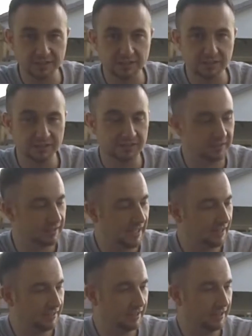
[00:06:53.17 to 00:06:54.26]
He looks
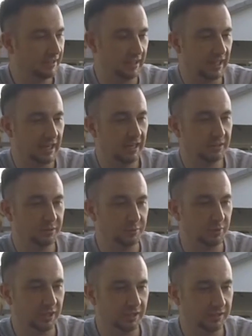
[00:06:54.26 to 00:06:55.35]
exactly like the guy who
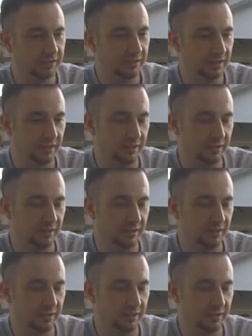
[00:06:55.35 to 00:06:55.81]
plays,